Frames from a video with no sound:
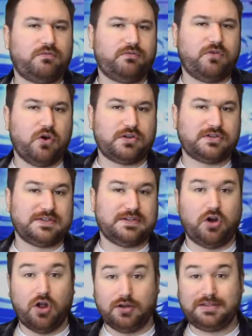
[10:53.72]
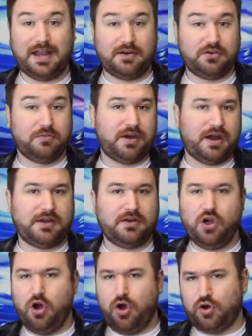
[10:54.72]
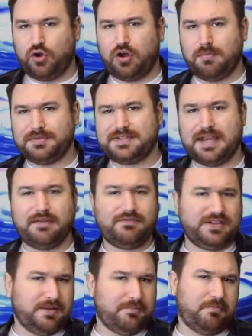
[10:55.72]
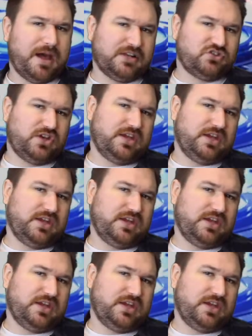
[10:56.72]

focusing on Daniel Bryan on commentating than the match